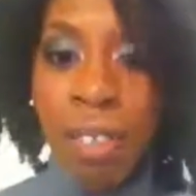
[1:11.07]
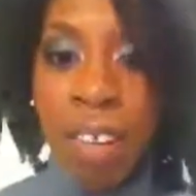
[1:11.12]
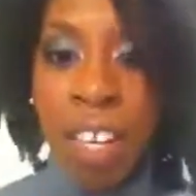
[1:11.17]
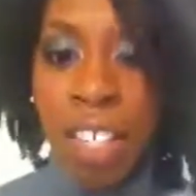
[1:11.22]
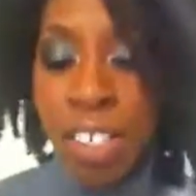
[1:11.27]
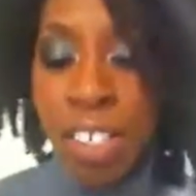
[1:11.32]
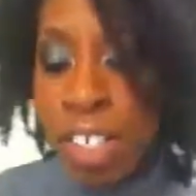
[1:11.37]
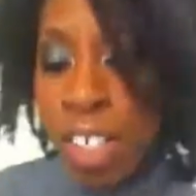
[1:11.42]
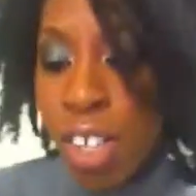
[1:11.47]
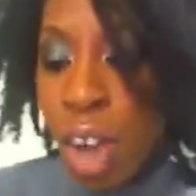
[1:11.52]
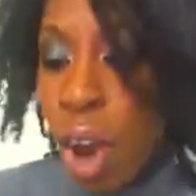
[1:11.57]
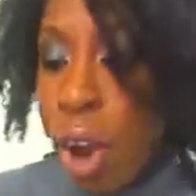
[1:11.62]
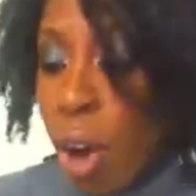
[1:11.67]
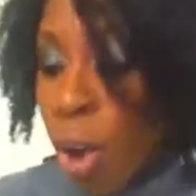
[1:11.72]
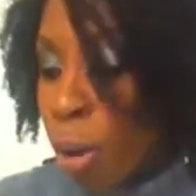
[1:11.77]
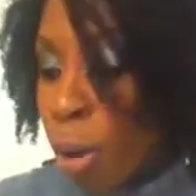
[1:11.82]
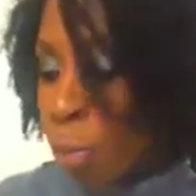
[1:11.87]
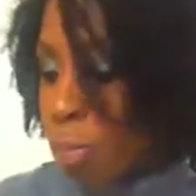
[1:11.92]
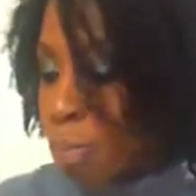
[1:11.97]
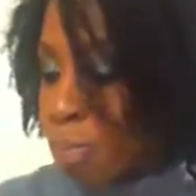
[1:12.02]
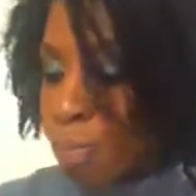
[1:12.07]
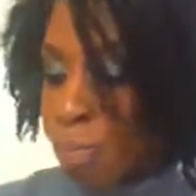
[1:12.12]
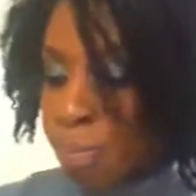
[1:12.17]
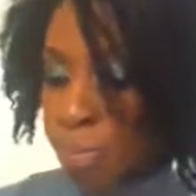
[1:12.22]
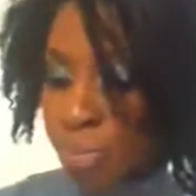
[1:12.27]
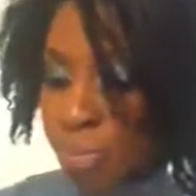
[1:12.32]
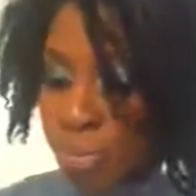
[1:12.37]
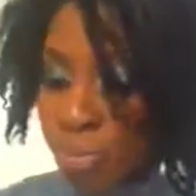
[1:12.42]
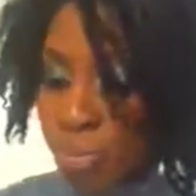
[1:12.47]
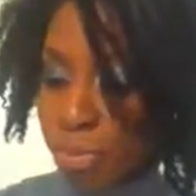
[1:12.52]
get right into this haul.
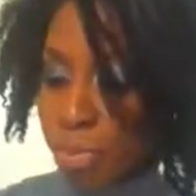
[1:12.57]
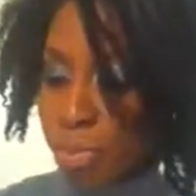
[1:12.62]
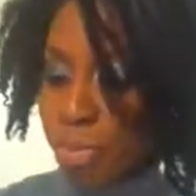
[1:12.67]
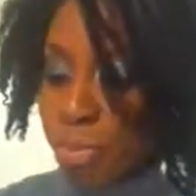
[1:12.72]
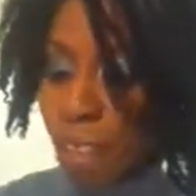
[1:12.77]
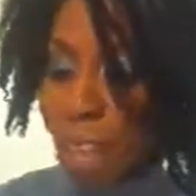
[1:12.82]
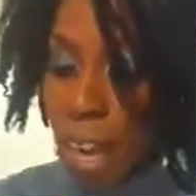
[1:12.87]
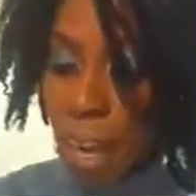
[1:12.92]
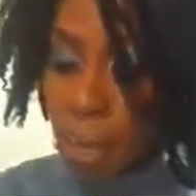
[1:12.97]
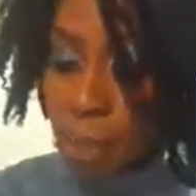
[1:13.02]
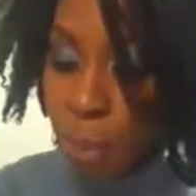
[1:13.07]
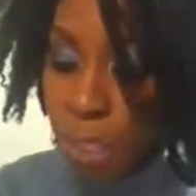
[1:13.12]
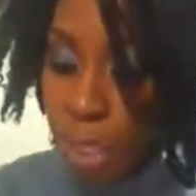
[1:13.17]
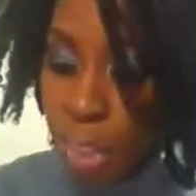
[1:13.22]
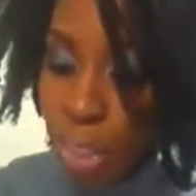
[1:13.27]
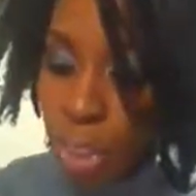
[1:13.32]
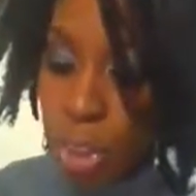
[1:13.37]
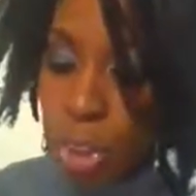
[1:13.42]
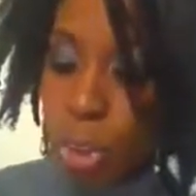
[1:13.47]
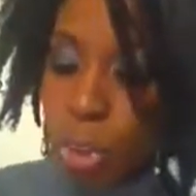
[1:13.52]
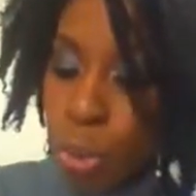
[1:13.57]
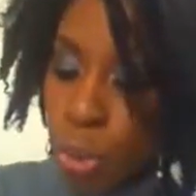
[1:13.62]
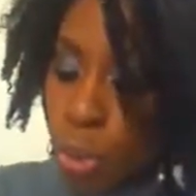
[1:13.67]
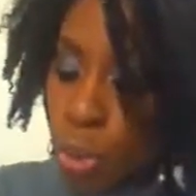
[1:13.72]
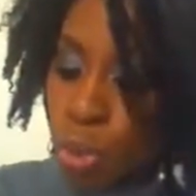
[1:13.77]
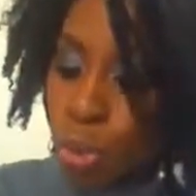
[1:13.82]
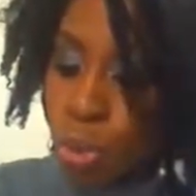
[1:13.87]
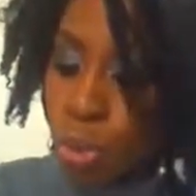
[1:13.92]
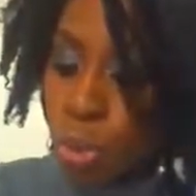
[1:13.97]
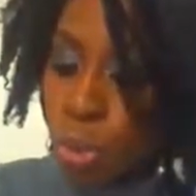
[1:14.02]
I went
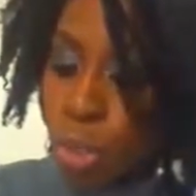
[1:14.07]
to